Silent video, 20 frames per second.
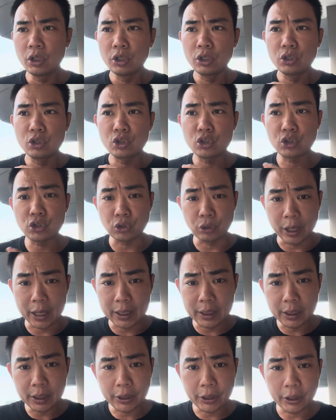
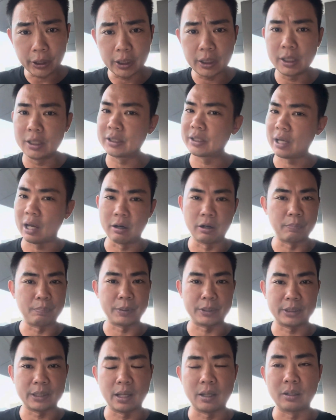Strength is
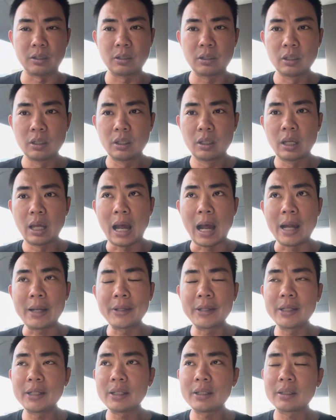100%. I
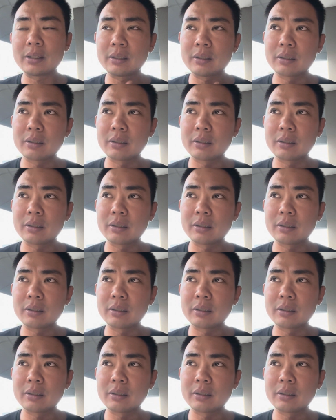think